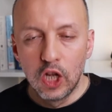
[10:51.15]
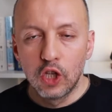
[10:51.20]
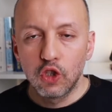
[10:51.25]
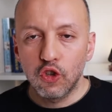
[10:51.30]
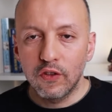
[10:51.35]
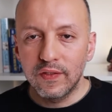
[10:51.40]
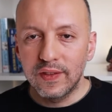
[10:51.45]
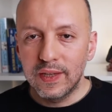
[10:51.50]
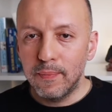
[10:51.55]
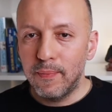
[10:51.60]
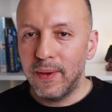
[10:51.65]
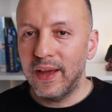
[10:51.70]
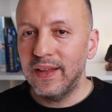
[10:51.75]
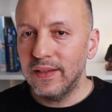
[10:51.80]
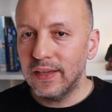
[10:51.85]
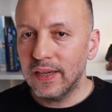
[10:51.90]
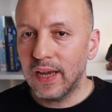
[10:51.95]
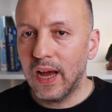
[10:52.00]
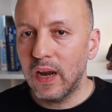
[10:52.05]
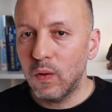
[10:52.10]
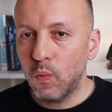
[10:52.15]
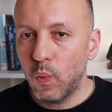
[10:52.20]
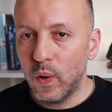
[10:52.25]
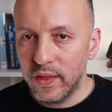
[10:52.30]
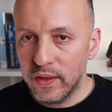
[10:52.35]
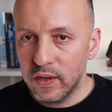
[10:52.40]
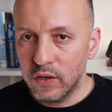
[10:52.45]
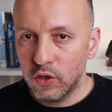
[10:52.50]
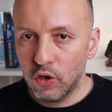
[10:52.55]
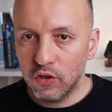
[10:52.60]
So depending on
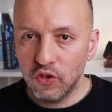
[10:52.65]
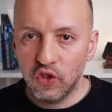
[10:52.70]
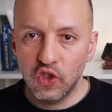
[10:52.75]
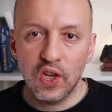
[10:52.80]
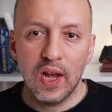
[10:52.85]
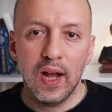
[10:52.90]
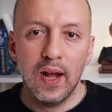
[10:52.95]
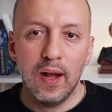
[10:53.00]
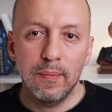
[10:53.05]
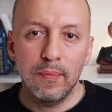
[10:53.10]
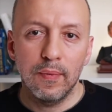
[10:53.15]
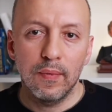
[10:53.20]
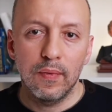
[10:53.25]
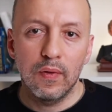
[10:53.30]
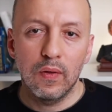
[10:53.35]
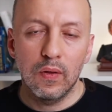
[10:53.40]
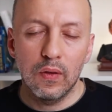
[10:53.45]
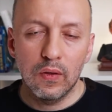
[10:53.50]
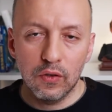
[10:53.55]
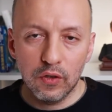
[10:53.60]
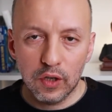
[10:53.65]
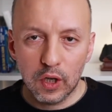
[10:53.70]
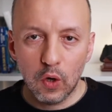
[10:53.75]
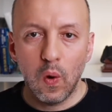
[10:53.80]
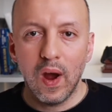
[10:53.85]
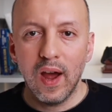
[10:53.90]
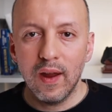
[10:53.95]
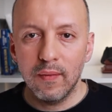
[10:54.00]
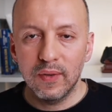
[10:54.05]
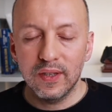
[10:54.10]
whether your job
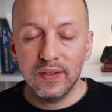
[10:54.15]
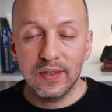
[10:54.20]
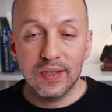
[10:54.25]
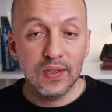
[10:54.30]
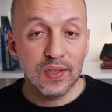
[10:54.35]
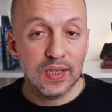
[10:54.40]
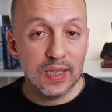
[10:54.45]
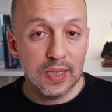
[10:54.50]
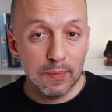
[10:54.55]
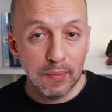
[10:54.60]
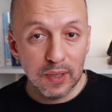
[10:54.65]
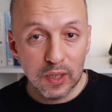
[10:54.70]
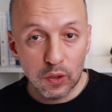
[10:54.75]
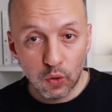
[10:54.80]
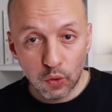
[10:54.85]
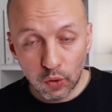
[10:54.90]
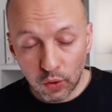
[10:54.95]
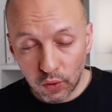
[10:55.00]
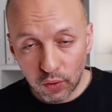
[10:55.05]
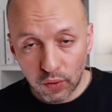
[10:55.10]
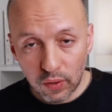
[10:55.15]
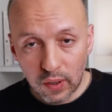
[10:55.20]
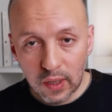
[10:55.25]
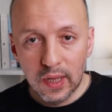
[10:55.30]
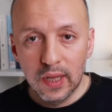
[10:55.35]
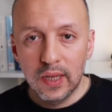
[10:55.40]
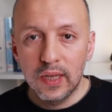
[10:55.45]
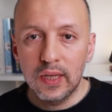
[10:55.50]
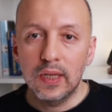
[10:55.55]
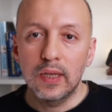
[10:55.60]
requirement is EB2,
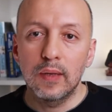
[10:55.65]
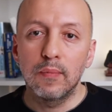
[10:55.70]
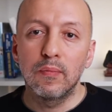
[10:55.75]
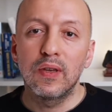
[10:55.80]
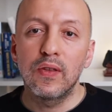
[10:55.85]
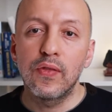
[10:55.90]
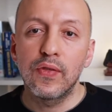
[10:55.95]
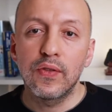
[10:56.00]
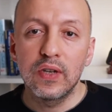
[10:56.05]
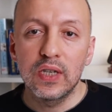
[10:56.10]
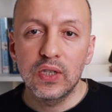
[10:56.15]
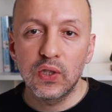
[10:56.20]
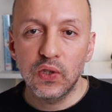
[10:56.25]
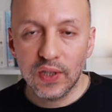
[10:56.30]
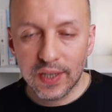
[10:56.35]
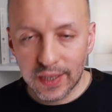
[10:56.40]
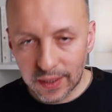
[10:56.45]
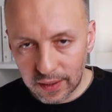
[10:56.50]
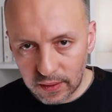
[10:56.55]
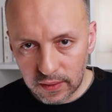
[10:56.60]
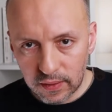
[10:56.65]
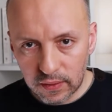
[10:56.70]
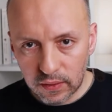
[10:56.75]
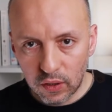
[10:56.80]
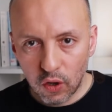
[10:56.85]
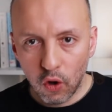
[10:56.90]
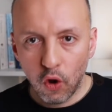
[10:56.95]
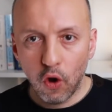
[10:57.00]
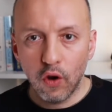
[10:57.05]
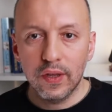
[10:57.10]
EB3 skilled,
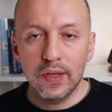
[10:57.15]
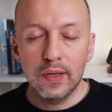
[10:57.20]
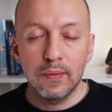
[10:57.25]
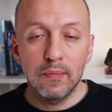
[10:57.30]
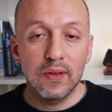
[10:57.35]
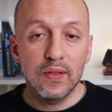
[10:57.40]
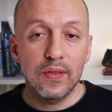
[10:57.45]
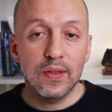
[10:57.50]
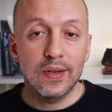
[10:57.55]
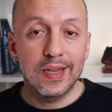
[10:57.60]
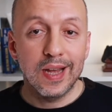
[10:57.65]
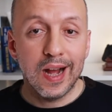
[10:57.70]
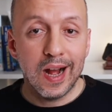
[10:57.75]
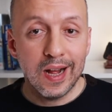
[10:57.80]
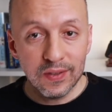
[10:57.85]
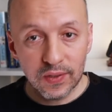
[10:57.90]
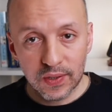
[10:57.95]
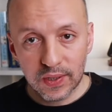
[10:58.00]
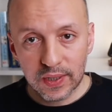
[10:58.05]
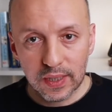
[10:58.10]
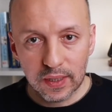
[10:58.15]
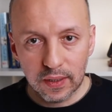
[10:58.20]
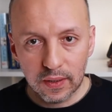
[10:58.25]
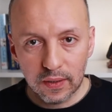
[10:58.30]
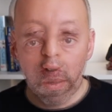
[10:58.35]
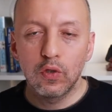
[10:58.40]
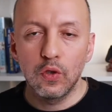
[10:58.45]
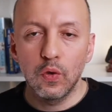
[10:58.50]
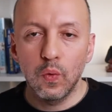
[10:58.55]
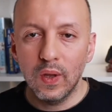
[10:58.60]
or EB3
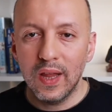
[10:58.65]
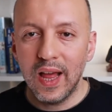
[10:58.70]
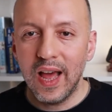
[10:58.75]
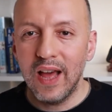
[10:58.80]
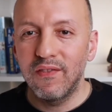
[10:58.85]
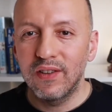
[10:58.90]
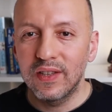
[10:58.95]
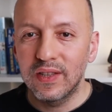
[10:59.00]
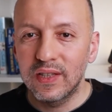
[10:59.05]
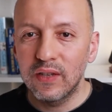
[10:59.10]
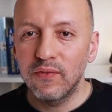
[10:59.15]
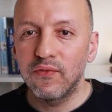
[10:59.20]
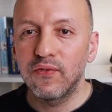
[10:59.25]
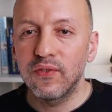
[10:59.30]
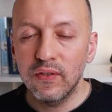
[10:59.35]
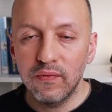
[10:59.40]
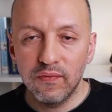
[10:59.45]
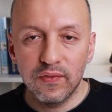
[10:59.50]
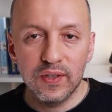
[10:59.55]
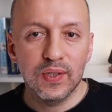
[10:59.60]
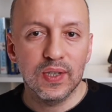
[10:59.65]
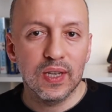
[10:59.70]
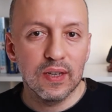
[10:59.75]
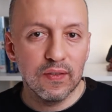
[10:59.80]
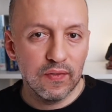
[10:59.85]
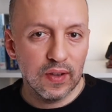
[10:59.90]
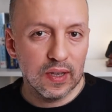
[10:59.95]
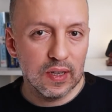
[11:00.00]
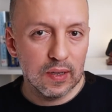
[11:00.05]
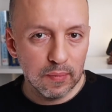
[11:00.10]
unskilled, you will have a different visa
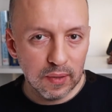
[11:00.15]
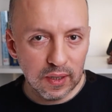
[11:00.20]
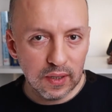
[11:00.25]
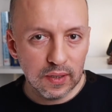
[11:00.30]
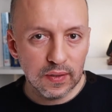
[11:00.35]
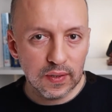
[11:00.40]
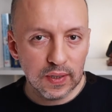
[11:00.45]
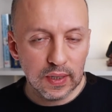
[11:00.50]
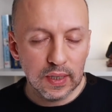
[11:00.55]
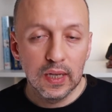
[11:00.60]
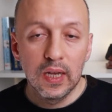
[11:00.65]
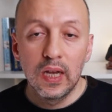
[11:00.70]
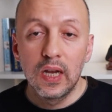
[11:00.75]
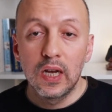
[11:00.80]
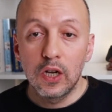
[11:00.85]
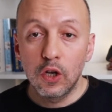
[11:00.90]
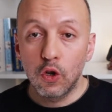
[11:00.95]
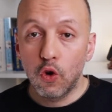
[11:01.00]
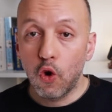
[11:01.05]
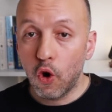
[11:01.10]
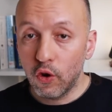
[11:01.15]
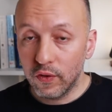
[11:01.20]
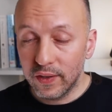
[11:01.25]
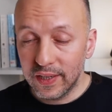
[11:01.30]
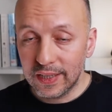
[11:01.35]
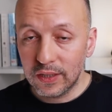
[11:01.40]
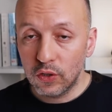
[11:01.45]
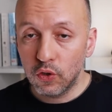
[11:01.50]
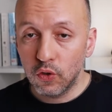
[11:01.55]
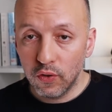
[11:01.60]
availability
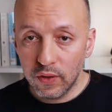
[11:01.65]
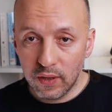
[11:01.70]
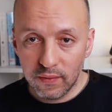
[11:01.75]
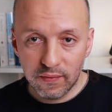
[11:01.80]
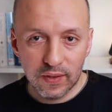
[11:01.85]
according to the